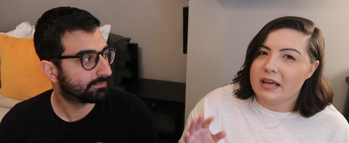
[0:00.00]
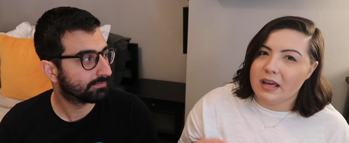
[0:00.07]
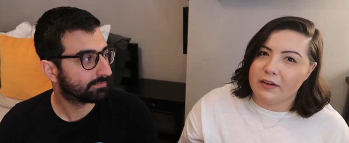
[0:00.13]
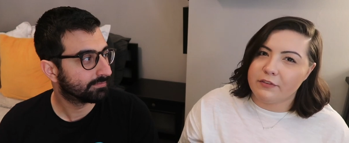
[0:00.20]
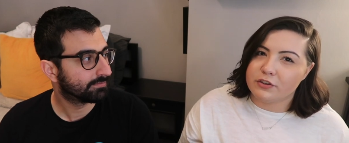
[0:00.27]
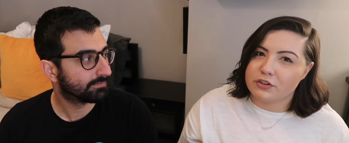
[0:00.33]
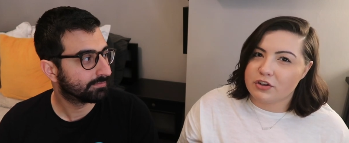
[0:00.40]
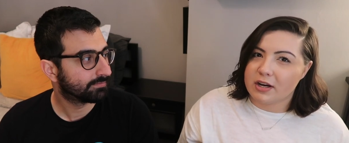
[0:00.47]

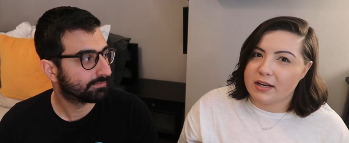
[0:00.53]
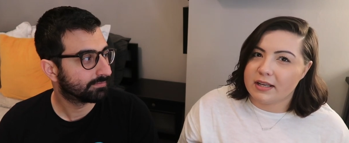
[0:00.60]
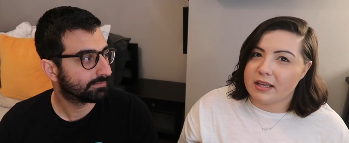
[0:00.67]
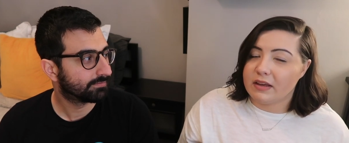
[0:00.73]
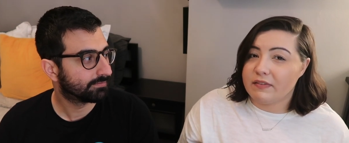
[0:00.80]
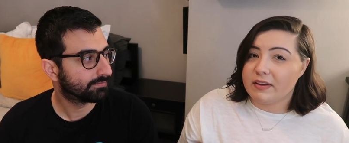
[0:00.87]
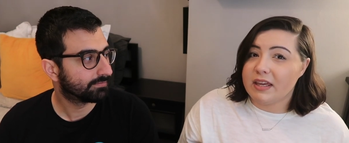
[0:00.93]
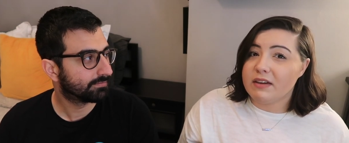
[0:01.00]
Speaker 1: If you're trying to
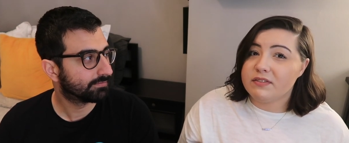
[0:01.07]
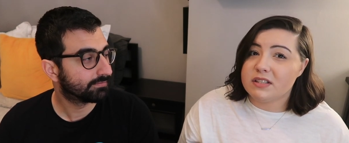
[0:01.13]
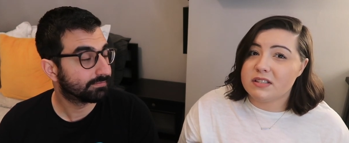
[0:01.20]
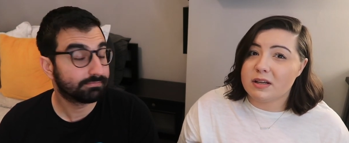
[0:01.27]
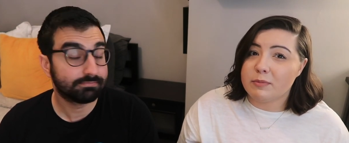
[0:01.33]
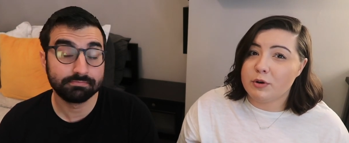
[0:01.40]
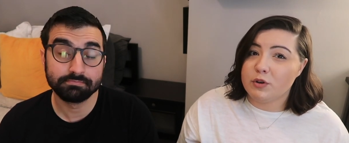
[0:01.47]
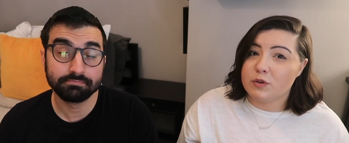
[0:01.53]
give a gift to
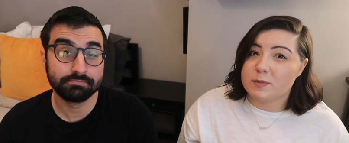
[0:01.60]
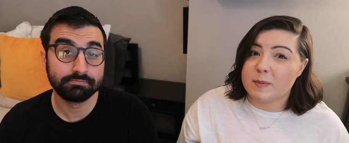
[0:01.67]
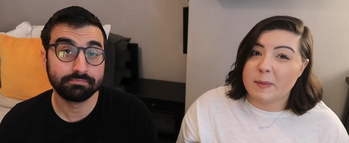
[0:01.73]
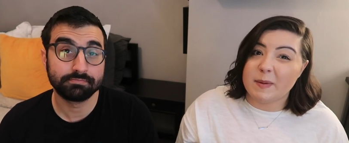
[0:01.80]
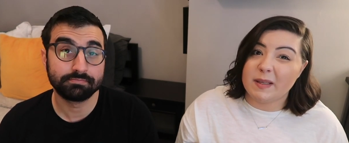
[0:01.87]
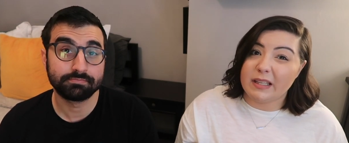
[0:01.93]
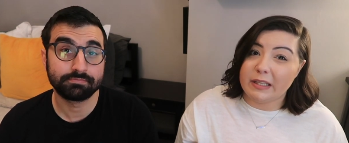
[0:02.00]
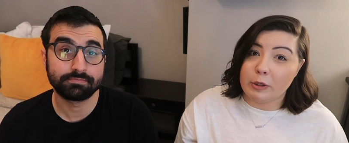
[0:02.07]
someone who's
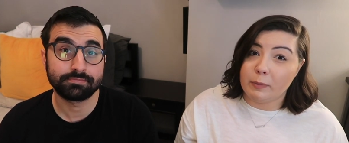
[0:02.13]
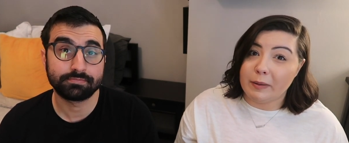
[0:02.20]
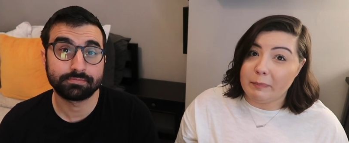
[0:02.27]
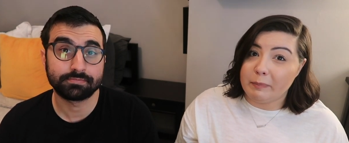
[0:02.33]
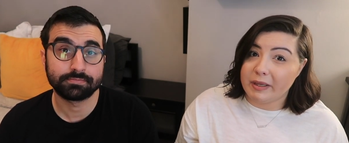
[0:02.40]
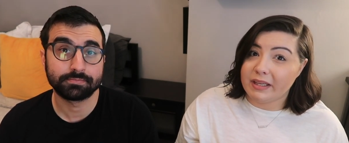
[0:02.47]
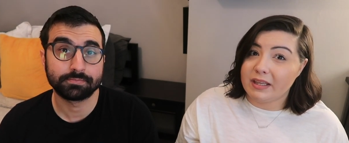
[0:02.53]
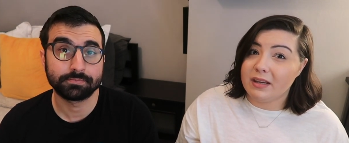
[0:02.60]
maybe a little
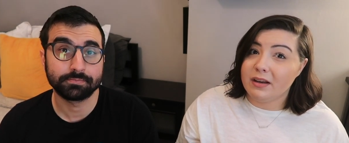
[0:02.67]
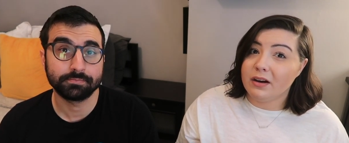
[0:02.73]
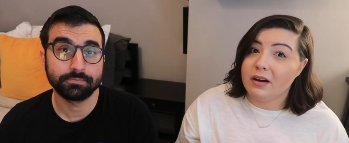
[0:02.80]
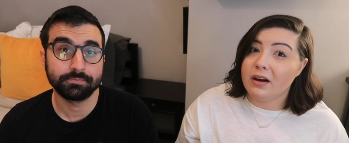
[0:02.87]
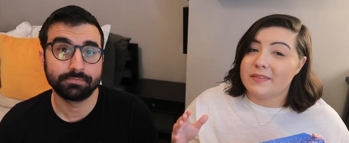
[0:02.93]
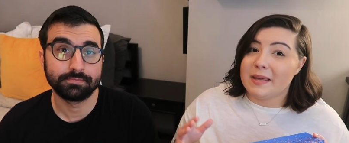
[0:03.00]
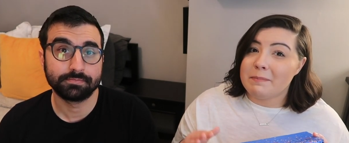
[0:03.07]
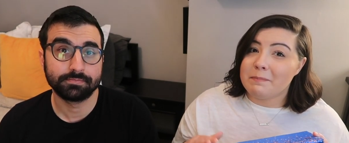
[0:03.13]
bit
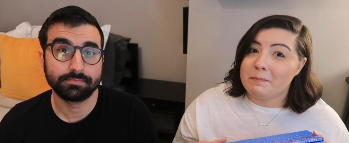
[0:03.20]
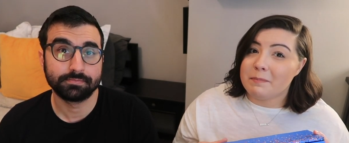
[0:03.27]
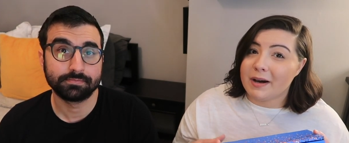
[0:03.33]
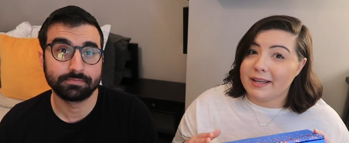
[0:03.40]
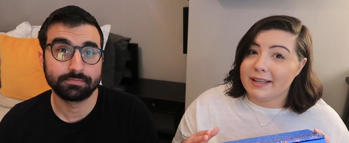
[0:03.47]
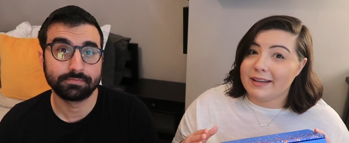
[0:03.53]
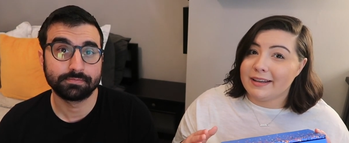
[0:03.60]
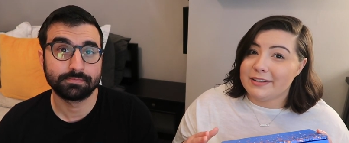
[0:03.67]
pickier, they
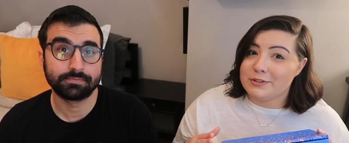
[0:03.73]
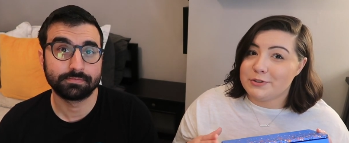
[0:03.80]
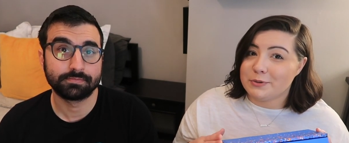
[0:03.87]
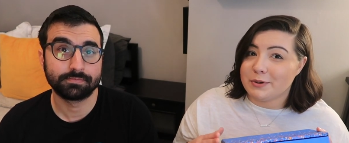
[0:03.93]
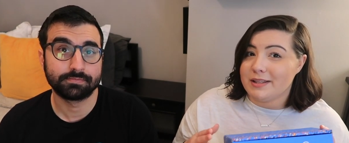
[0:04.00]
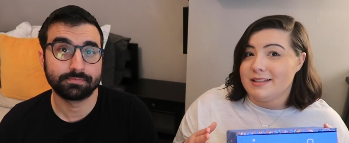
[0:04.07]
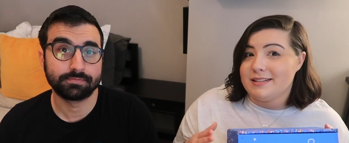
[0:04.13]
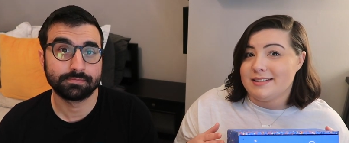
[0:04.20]
might
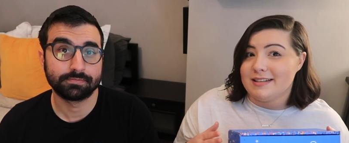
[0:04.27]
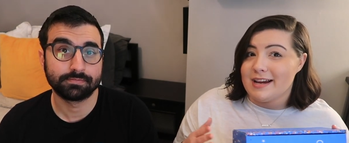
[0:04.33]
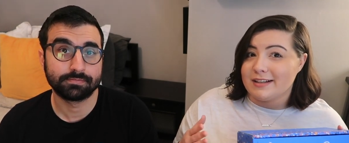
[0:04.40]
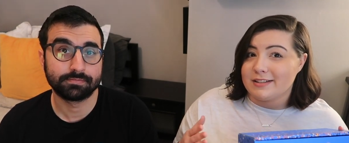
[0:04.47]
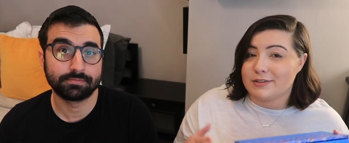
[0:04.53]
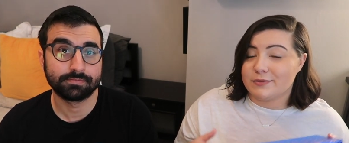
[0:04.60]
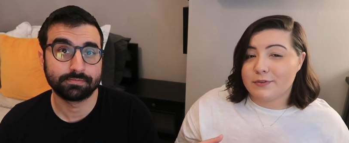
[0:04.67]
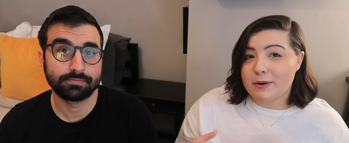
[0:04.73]
enjoy the
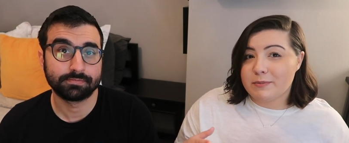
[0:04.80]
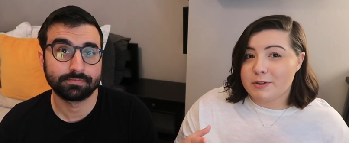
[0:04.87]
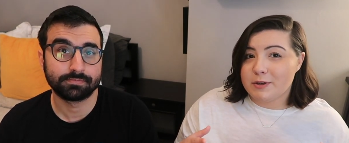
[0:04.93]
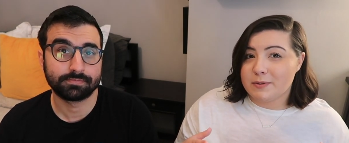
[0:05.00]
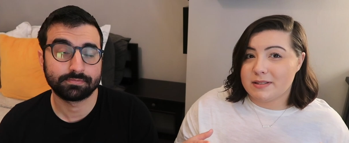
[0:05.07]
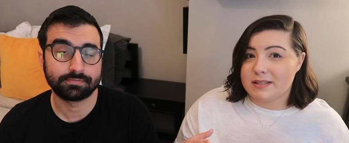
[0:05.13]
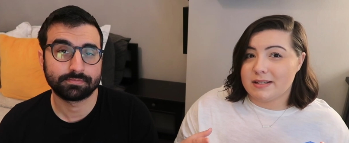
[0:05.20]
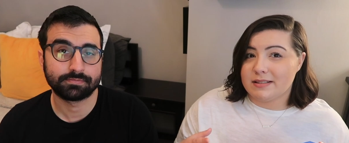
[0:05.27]
snacks from the
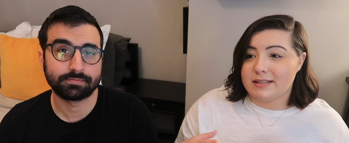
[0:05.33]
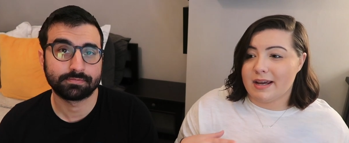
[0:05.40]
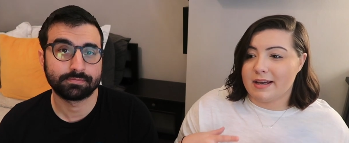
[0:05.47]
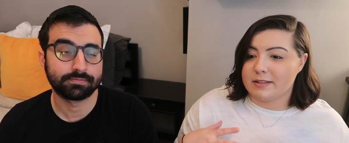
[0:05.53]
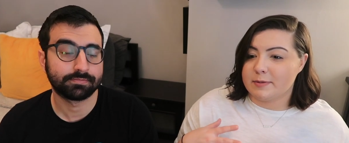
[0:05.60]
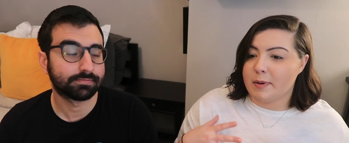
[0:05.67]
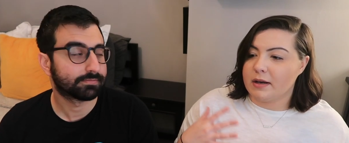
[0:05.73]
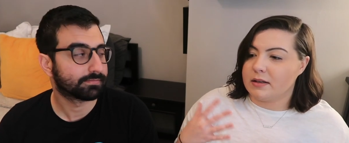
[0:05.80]
USA
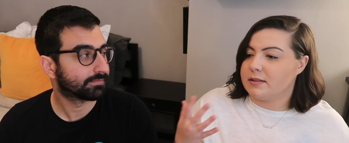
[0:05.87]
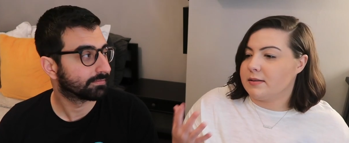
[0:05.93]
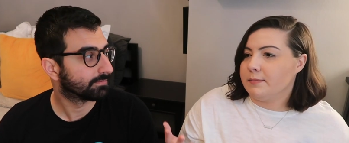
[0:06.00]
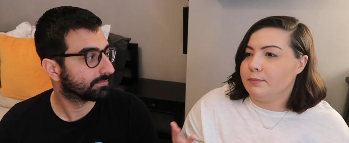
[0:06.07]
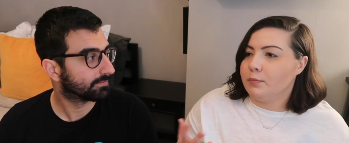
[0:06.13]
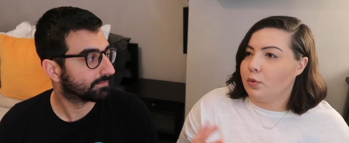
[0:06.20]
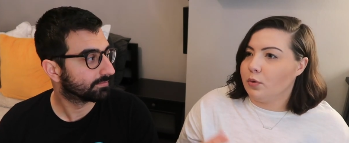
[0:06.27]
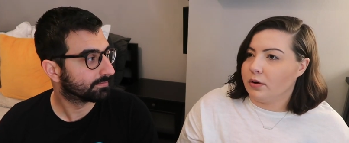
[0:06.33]
Snax box
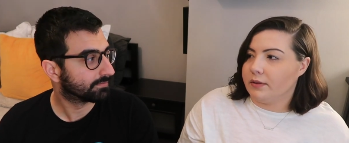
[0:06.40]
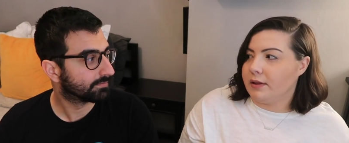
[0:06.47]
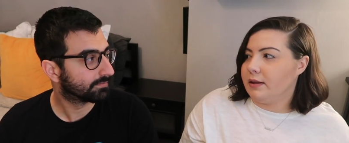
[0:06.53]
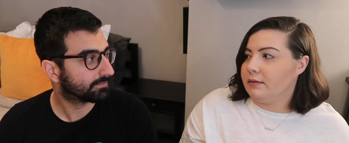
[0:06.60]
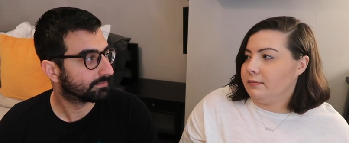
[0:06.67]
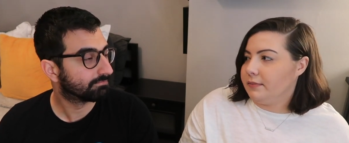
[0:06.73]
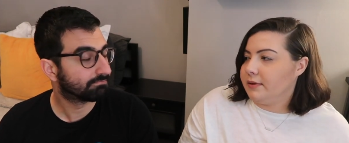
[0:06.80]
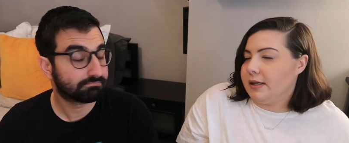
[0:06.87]
more
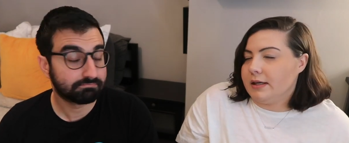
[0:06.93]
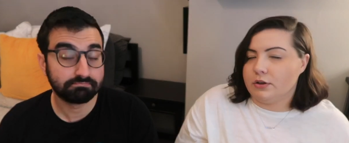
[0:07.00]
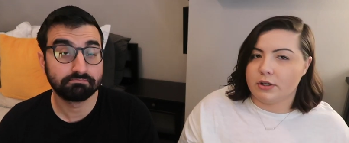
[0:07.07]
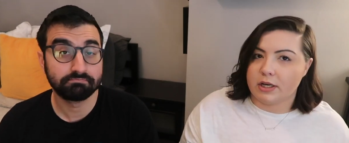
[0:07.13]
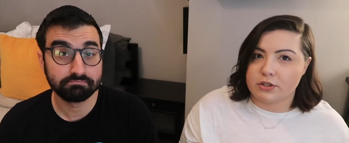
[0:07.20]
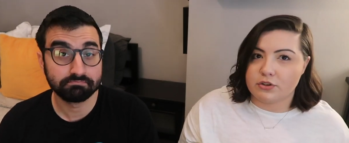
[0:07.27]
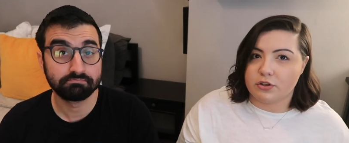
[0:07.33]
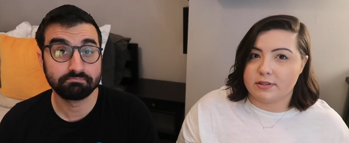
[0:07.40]
than the
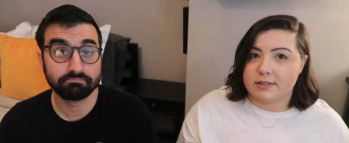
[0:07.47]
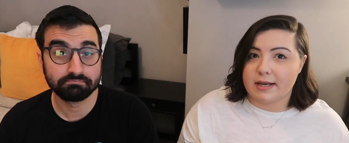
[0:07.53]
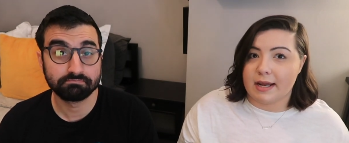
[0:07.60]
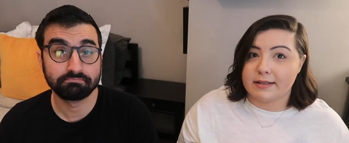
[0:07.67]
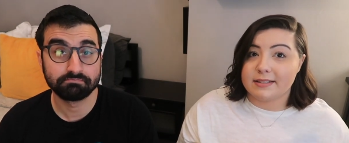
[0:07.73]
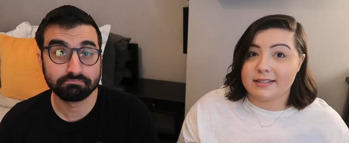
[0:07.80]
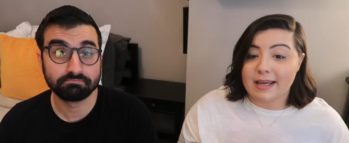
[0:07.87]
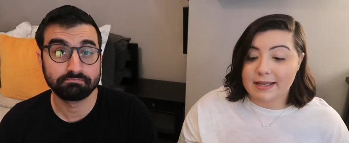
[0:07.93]
international
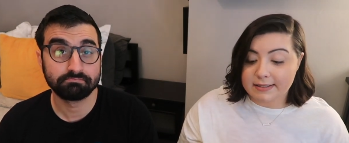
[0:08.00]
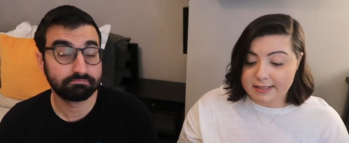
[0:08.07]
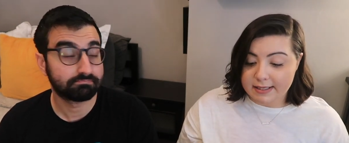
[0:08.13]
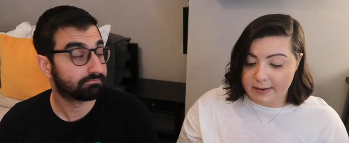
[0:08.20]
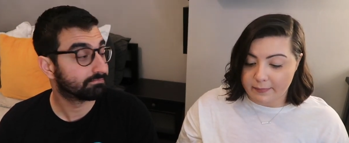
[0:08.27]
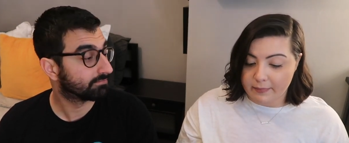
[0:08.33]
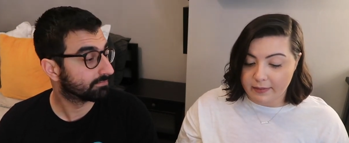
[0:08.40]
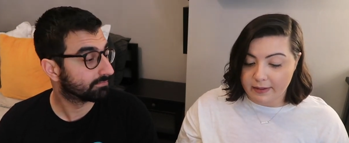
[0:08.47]
snacks. That's
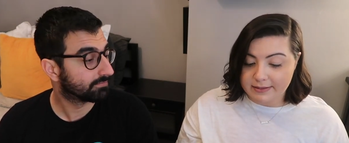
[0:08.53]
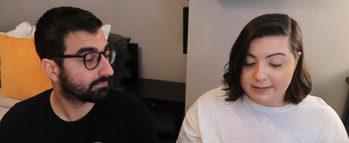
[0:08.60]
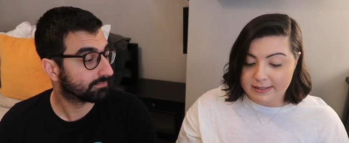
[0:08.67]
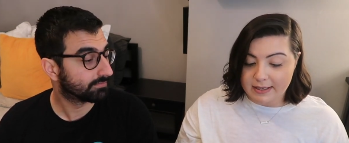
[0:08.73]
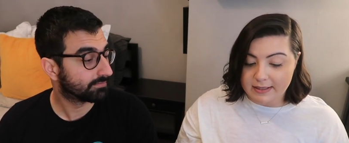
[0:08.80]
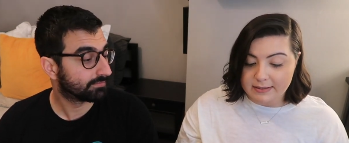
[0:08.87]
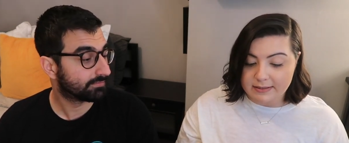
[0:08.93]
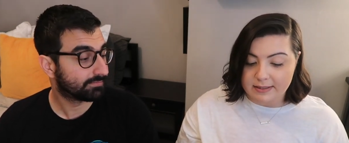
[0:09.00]
it. Let's
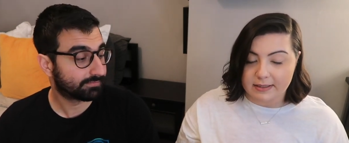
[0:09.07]
get into